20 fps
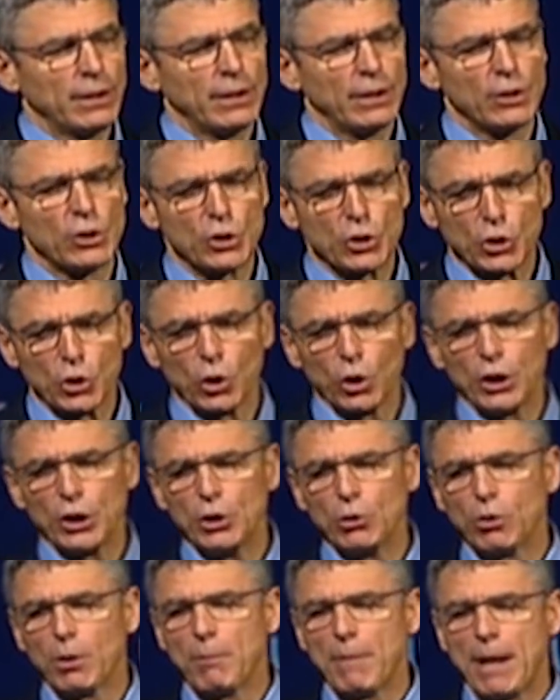And surely
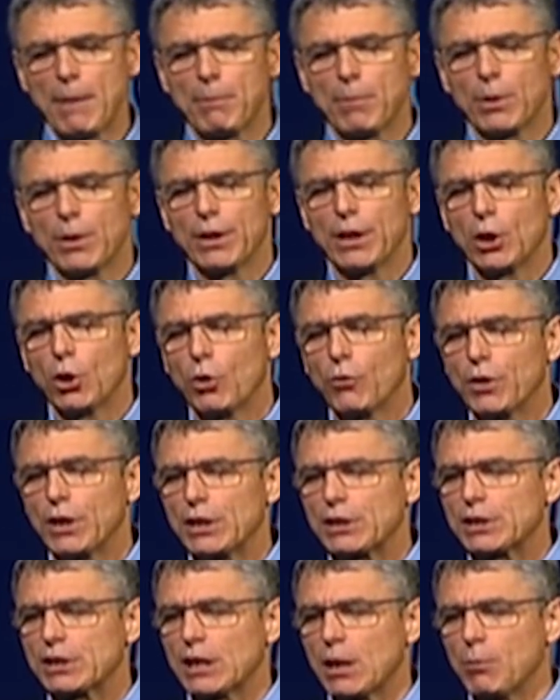you remember that over the
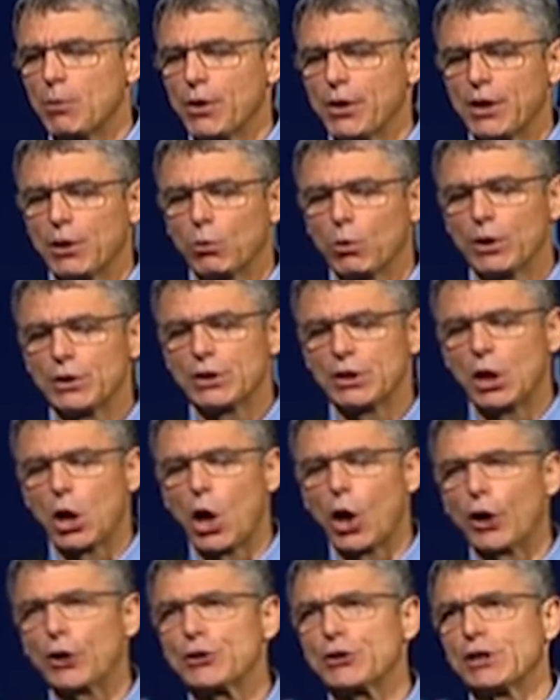summer there was an
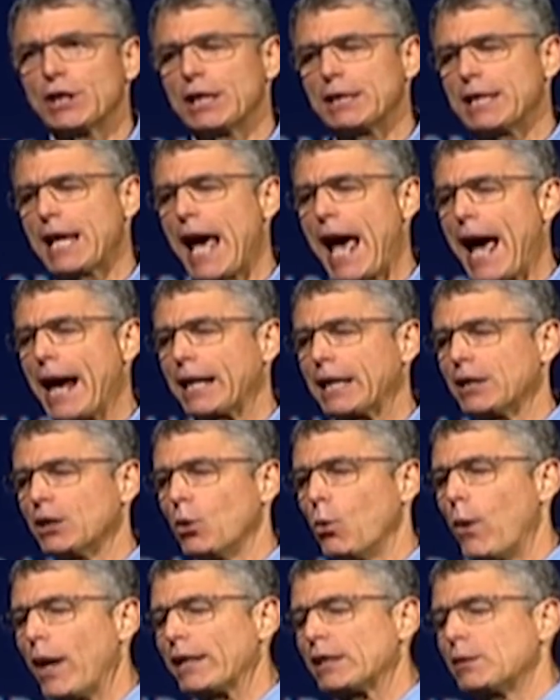arson attack in the
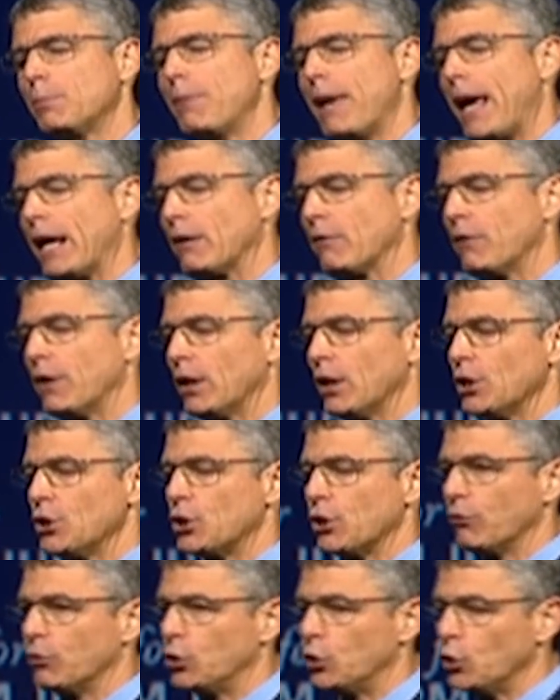West Bank village
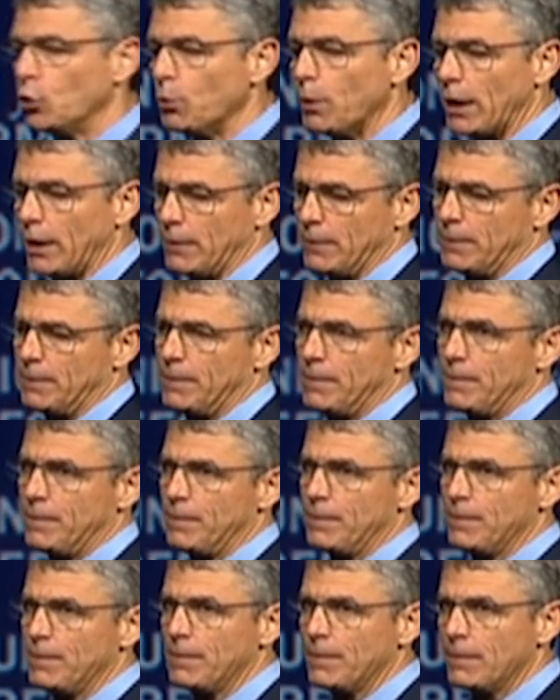of Duma.
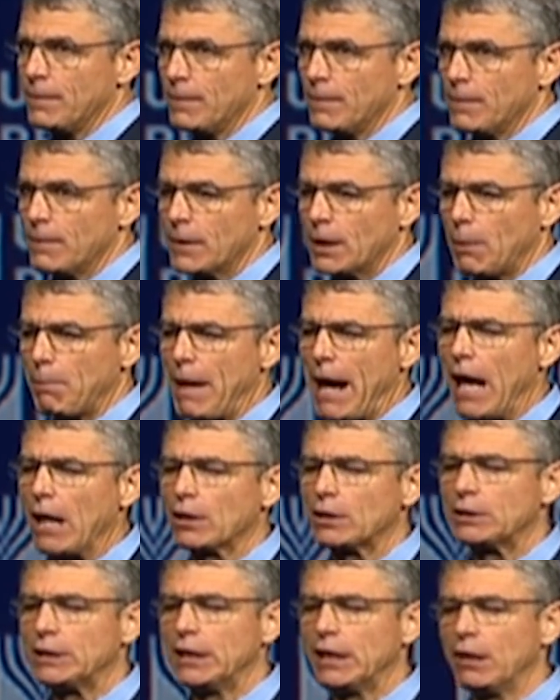A
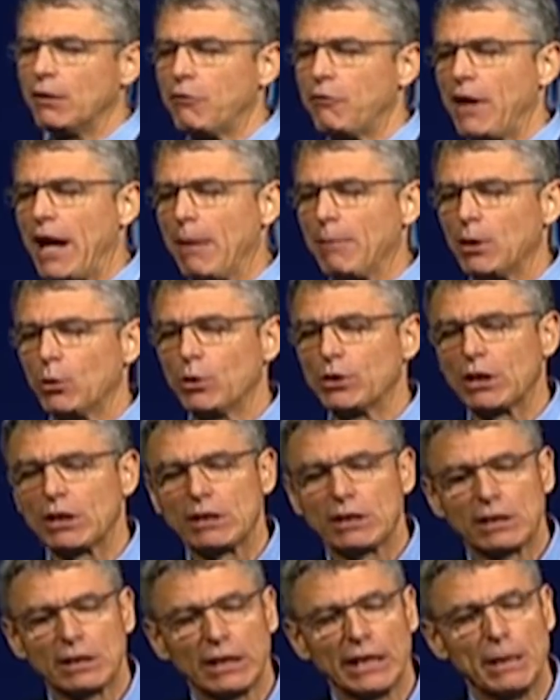Palestinian family was
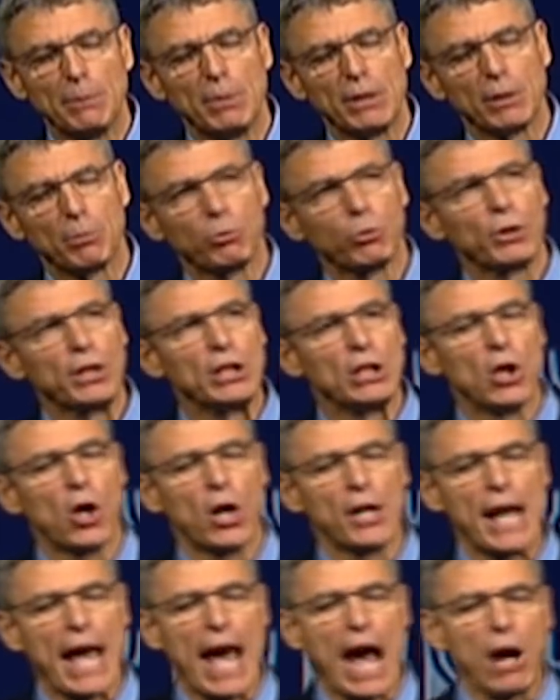asleep in the
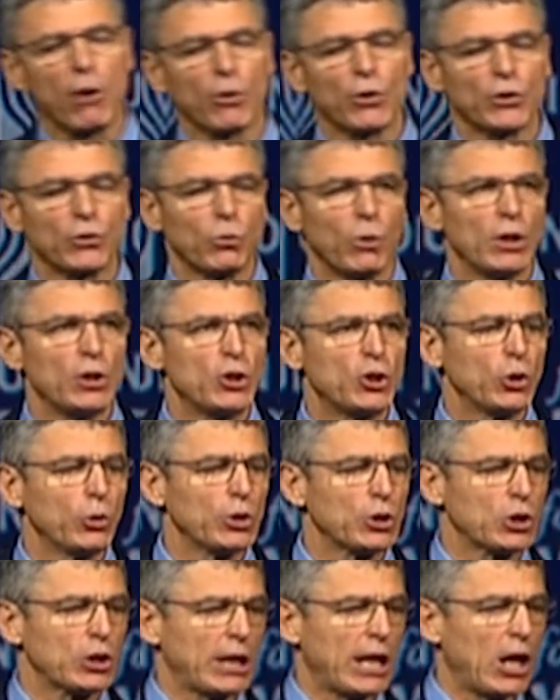pre-dawn hours when
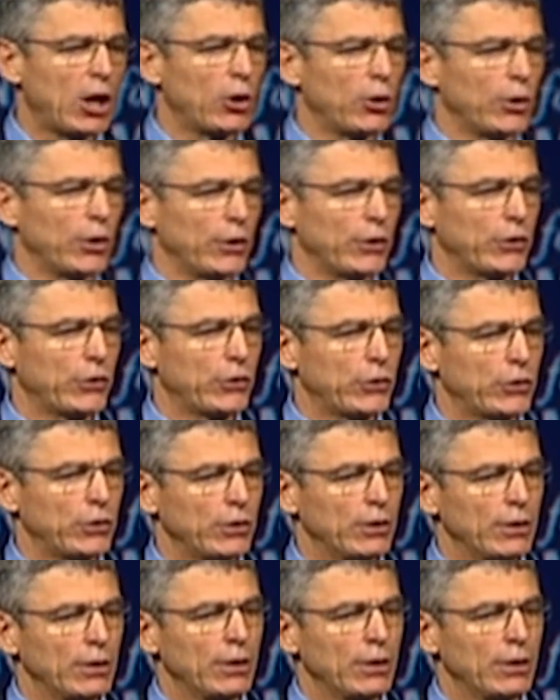Jewish terrorists